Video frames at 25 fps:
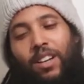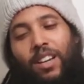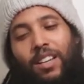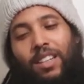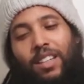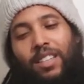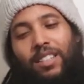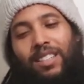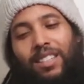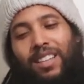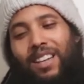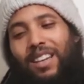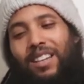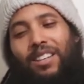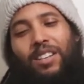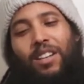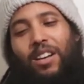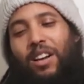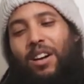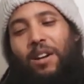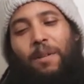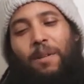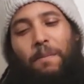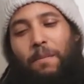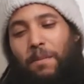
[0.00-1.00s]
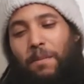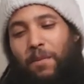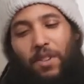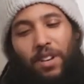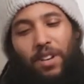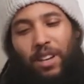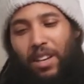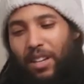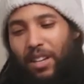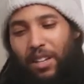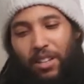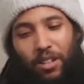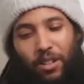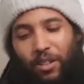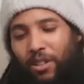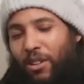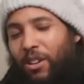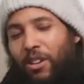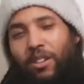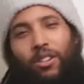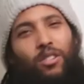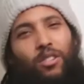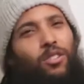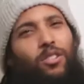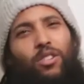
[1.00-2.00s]
He's saying, you
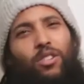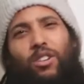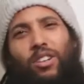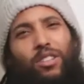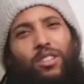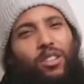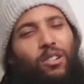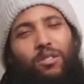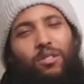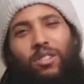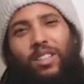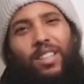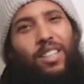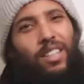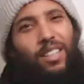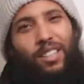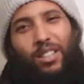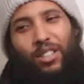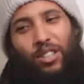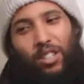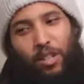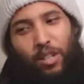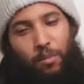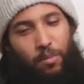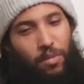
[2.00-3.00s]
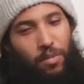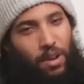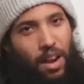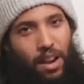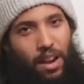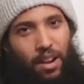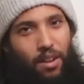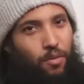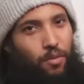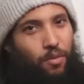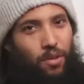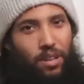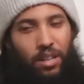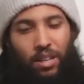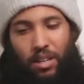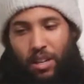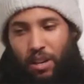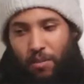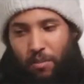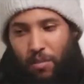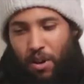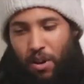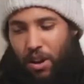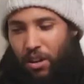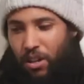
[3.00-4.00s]
don't need a ship, kind of thing.
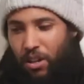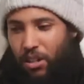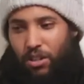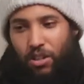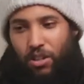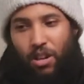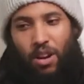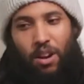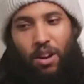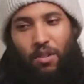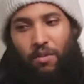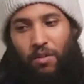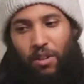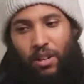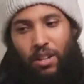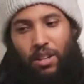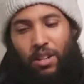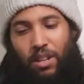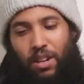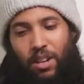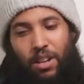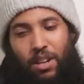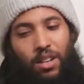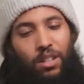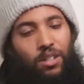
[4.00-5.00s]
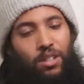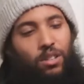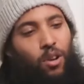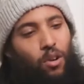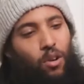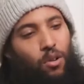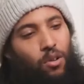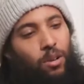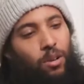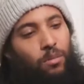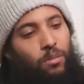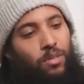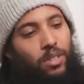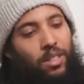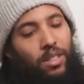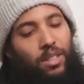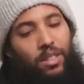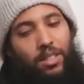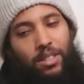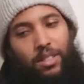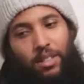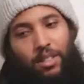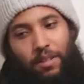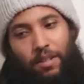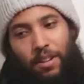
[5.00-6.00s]
And Marcus Garvey told him to
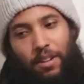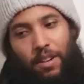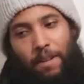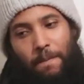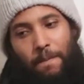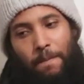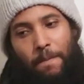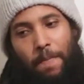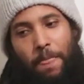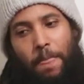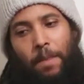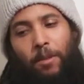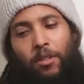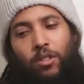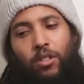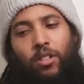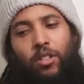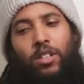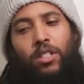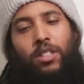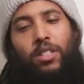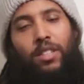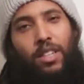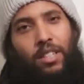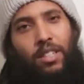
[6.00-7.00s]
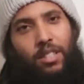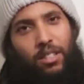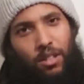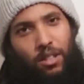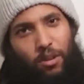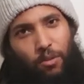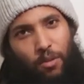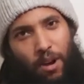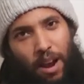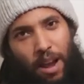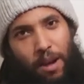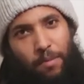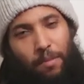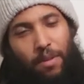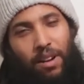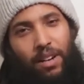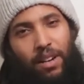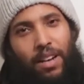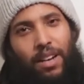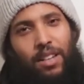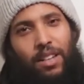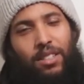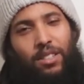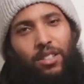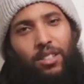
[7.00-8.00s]
listen, just as the white man
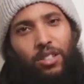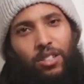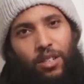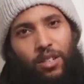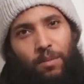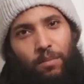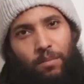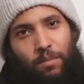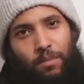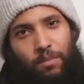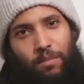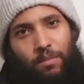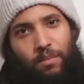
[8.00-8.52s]
has a ship,